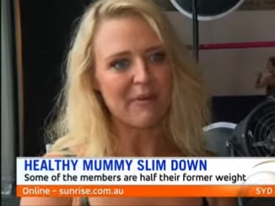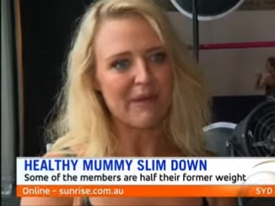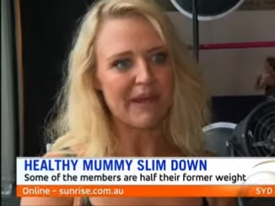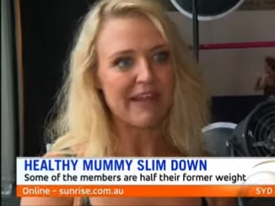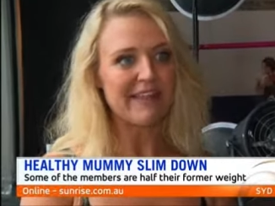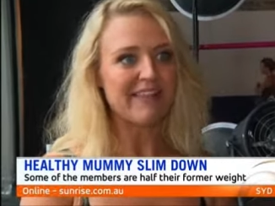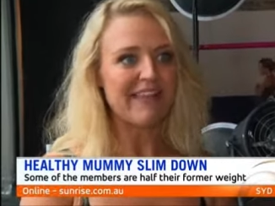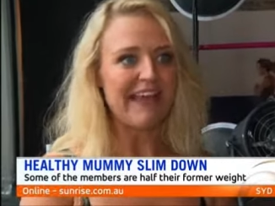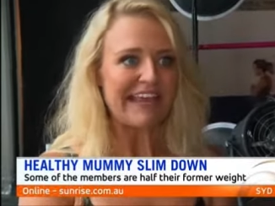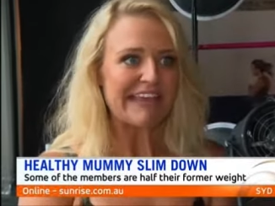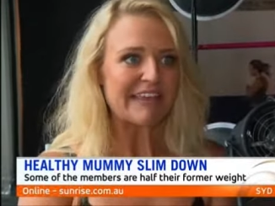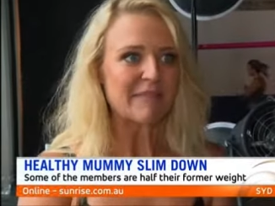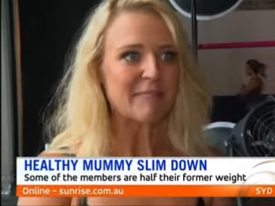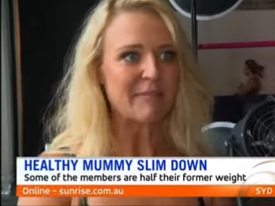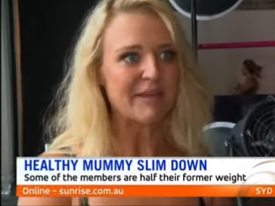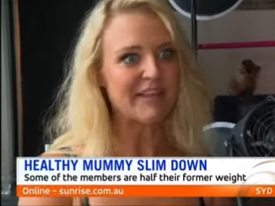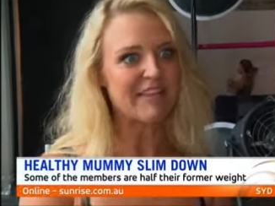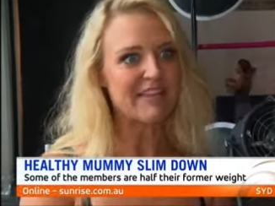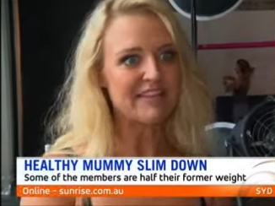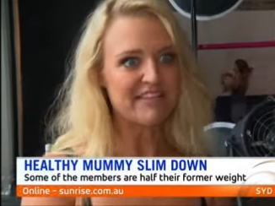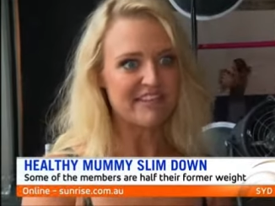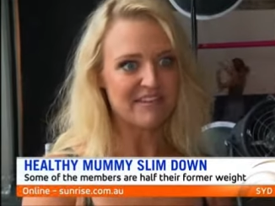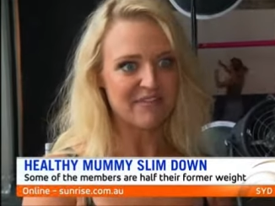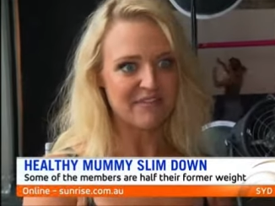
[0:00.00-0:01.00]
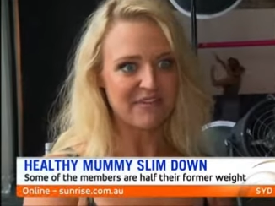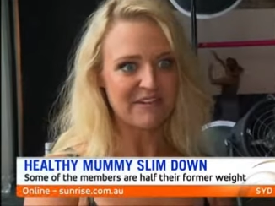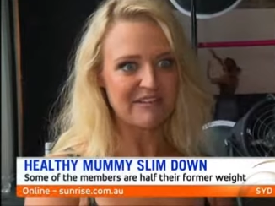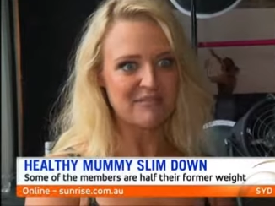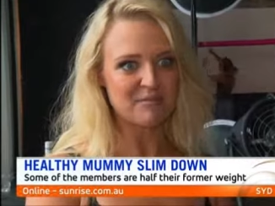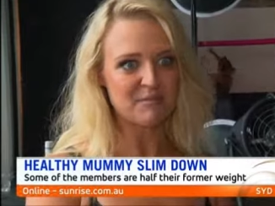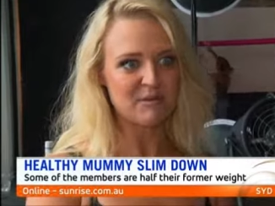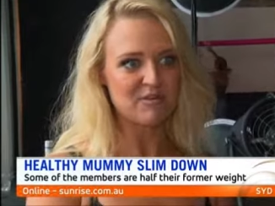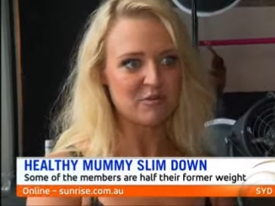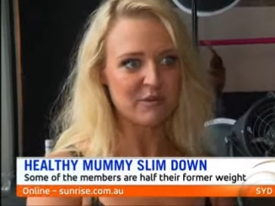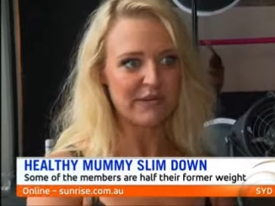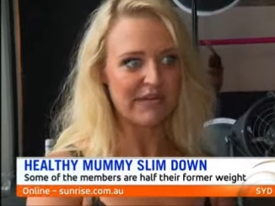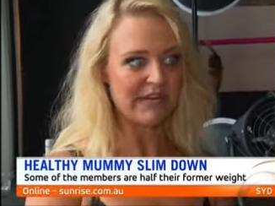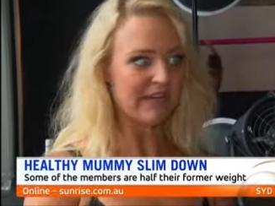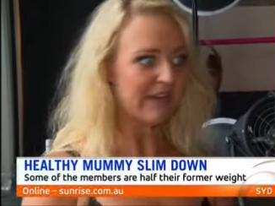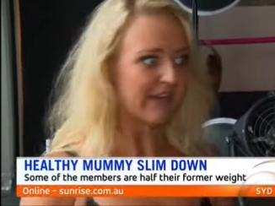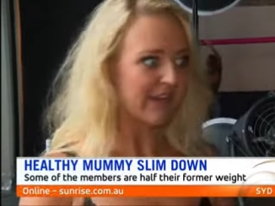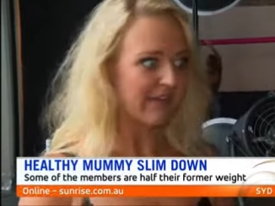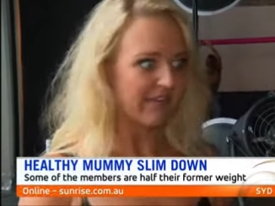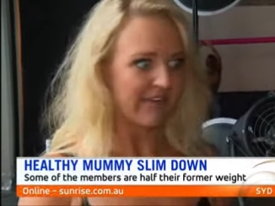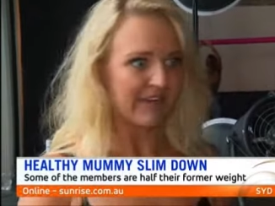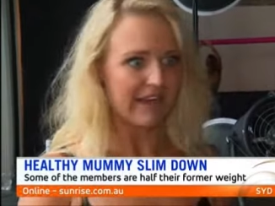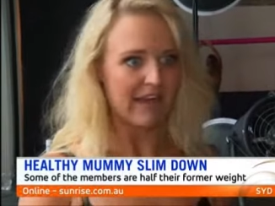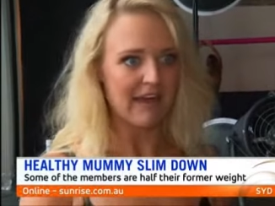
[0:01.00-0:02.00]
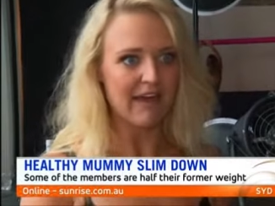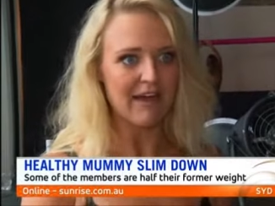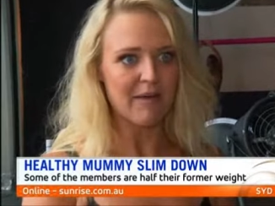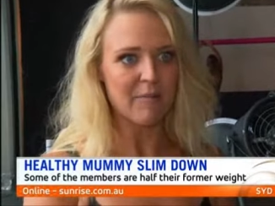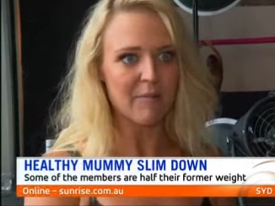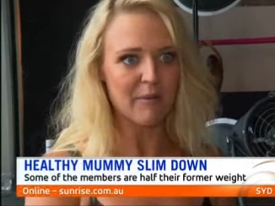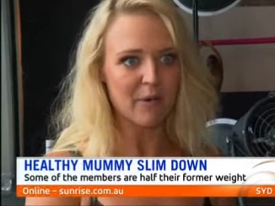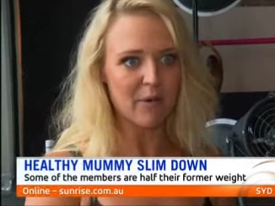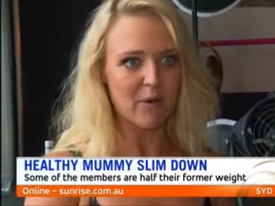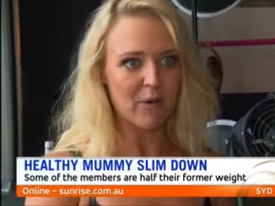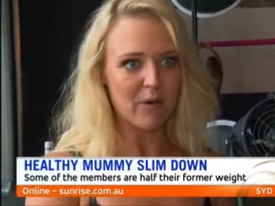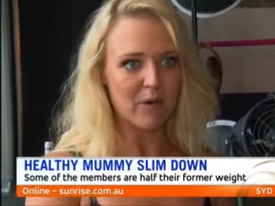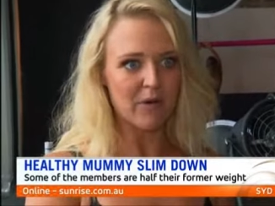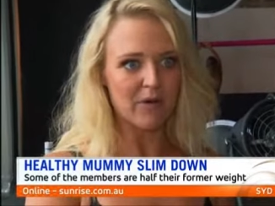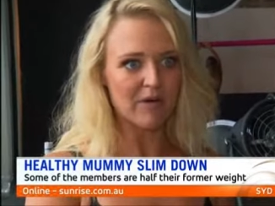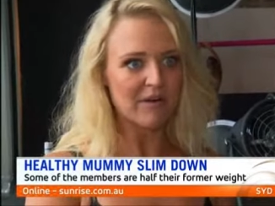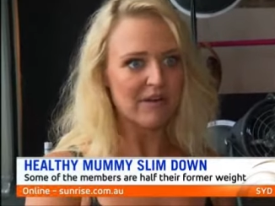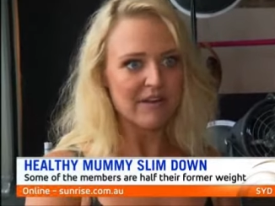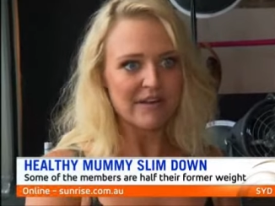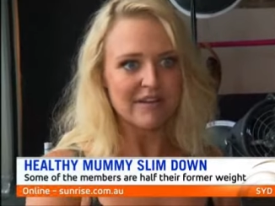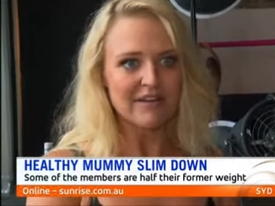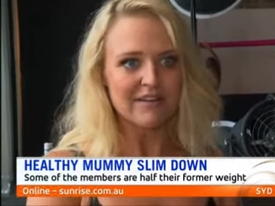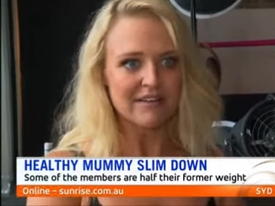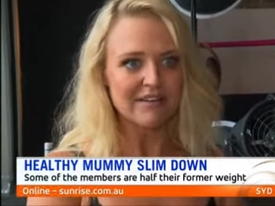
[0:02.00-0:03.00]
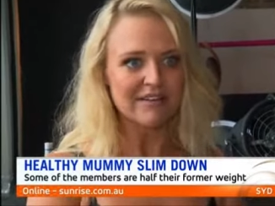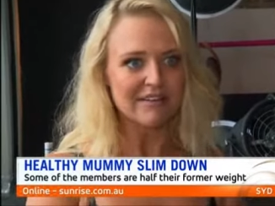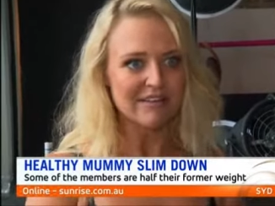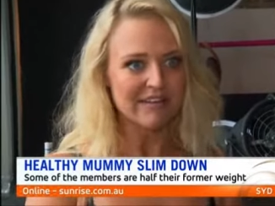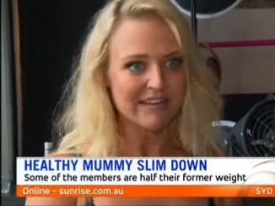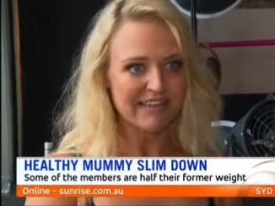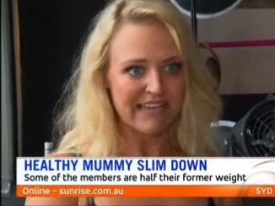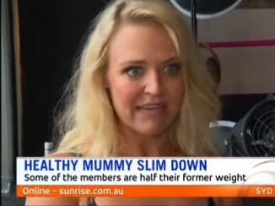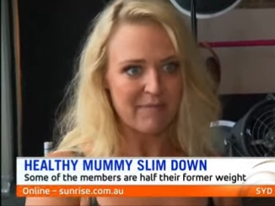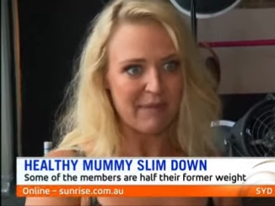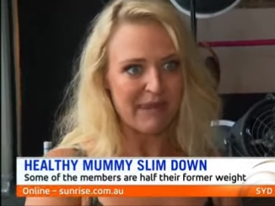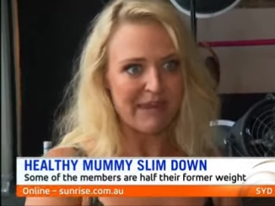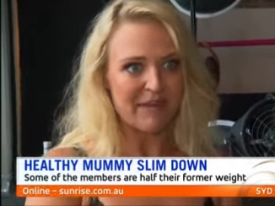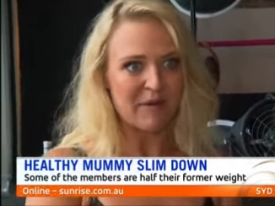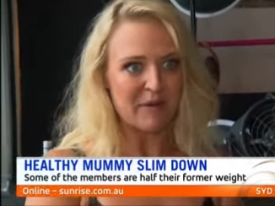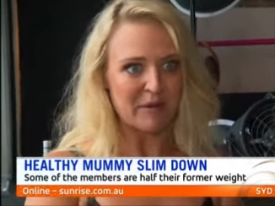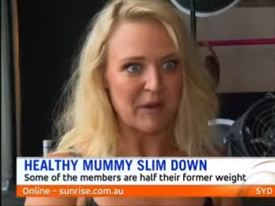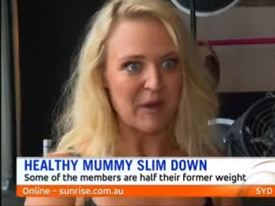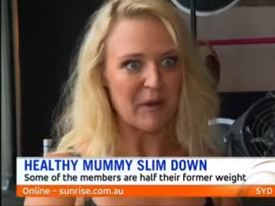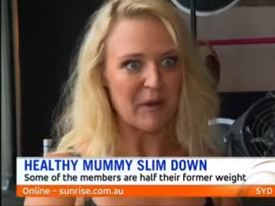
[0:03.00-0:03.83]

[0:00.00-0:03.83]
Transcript: and that can be the difference between giving up or keeping on